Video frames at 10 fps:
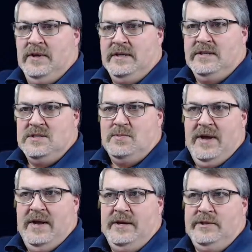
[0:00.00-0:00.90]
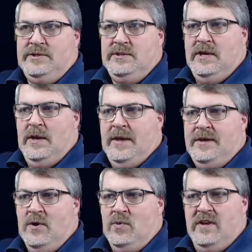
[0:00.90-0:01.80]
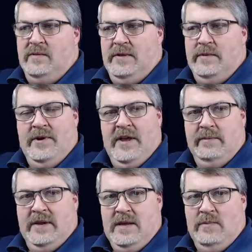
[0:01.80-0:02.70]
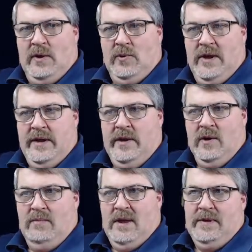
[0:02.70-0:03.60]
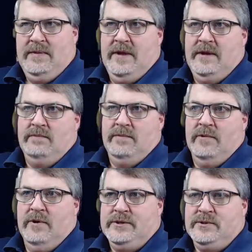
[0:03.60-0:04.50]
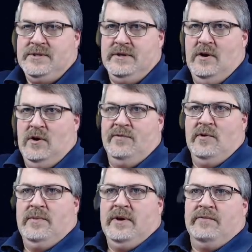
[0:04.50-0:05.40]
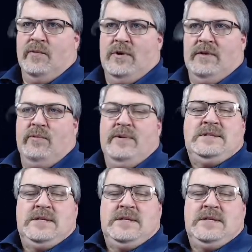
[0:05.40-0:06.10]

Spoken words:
at this page and they don't give me their name and email right here, maybe they're interested in the offer, but for whatever reason they